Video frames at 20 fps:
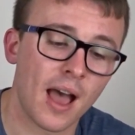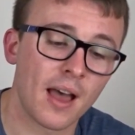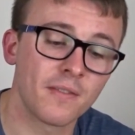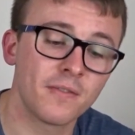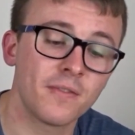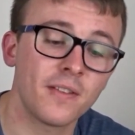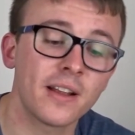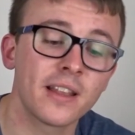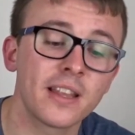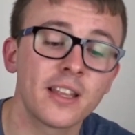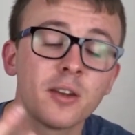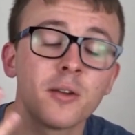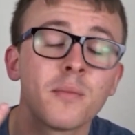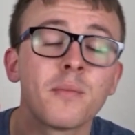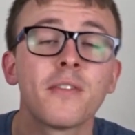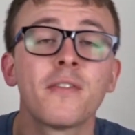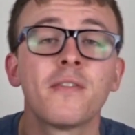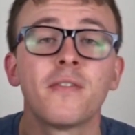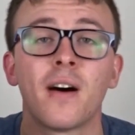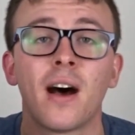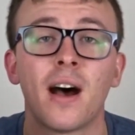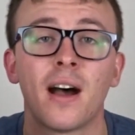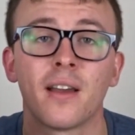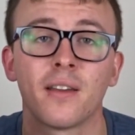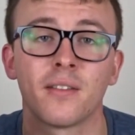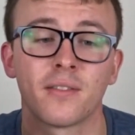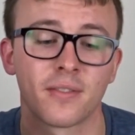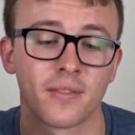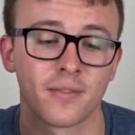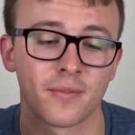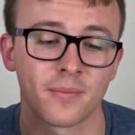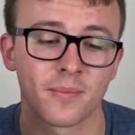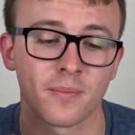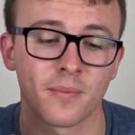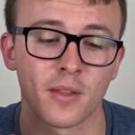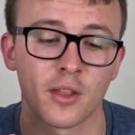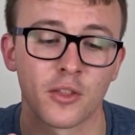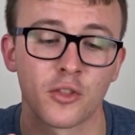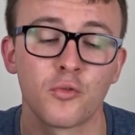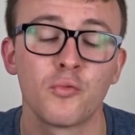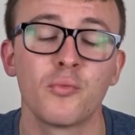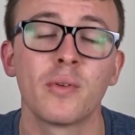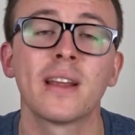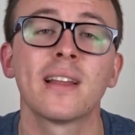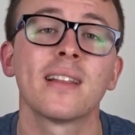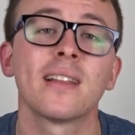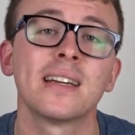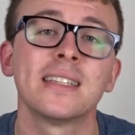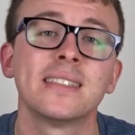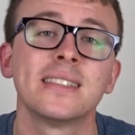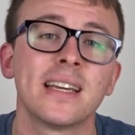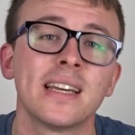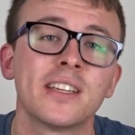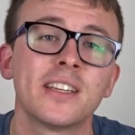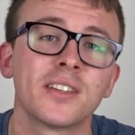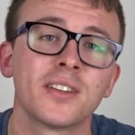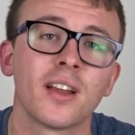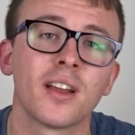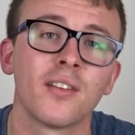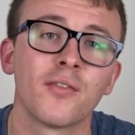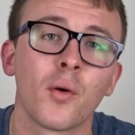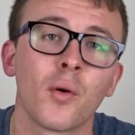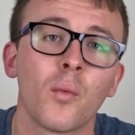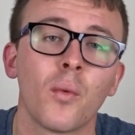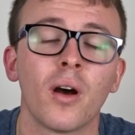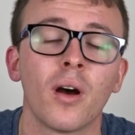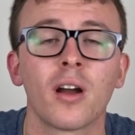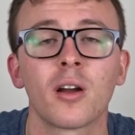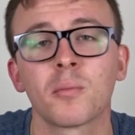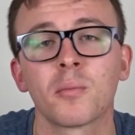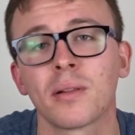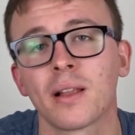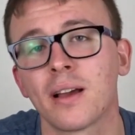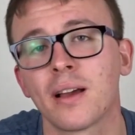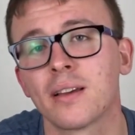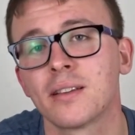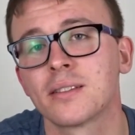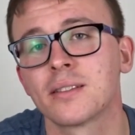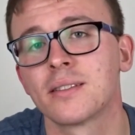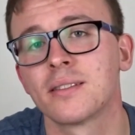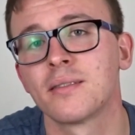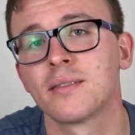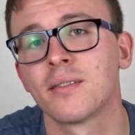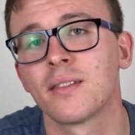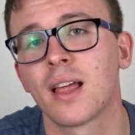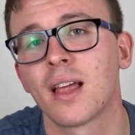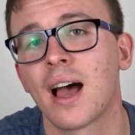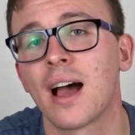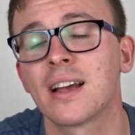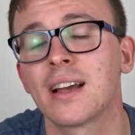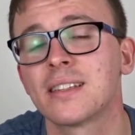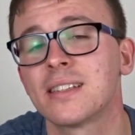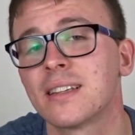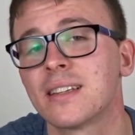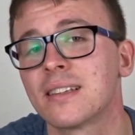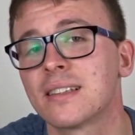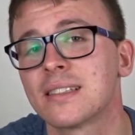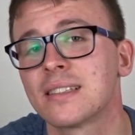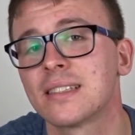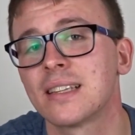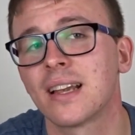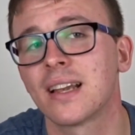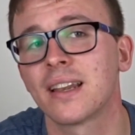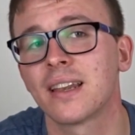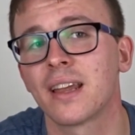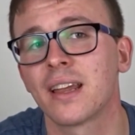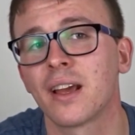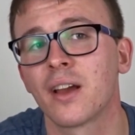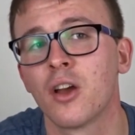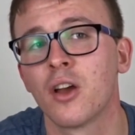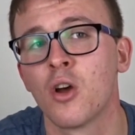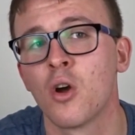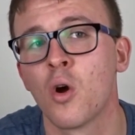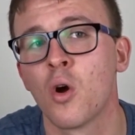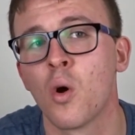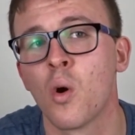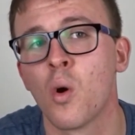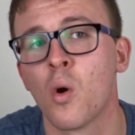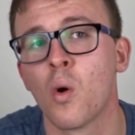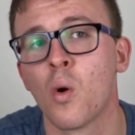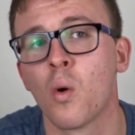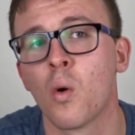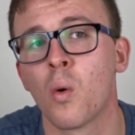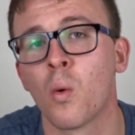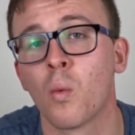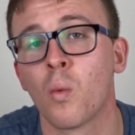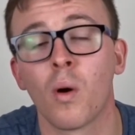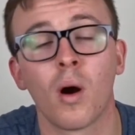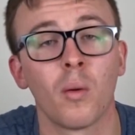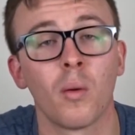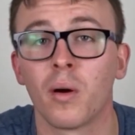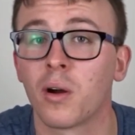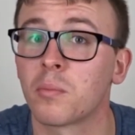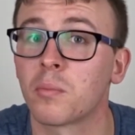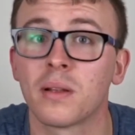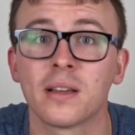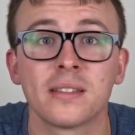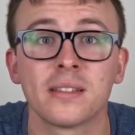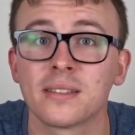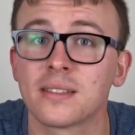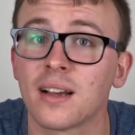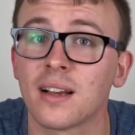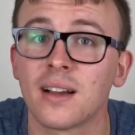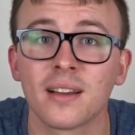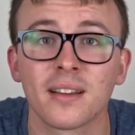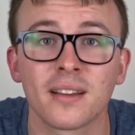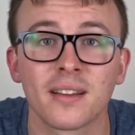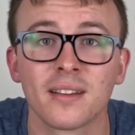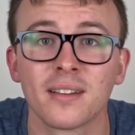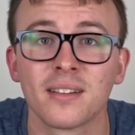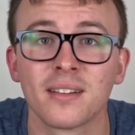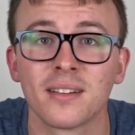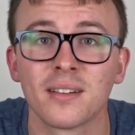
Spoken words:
And finally, number 5, the realization of a workplace. Actually understanding what a workplace is like.